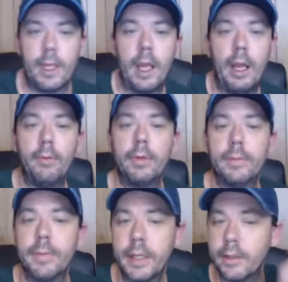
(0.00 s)
I
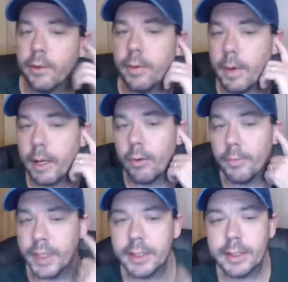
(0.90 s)
wouldn't be doing my own
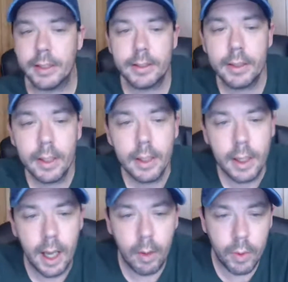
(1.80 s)
business.
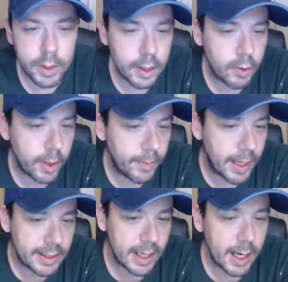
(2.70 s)
I wouldn't have quit
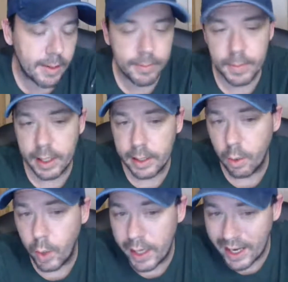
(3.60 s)
my job in the
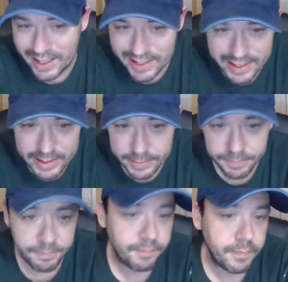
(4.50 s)
way I did
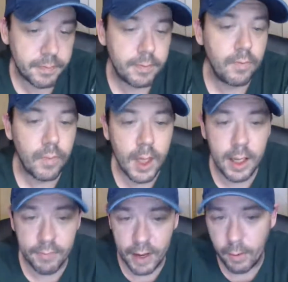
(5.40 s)

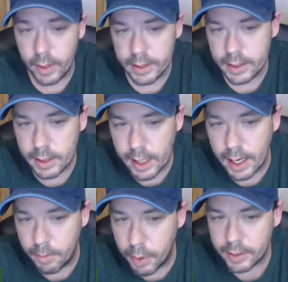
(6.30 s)
if I wasn't the
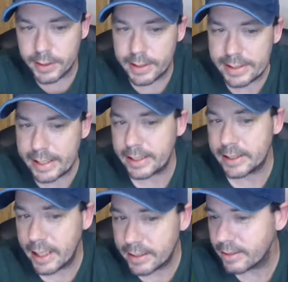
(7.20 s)
kind of person that takes
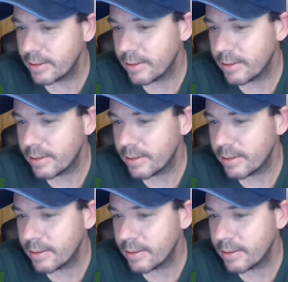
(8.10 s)
chances.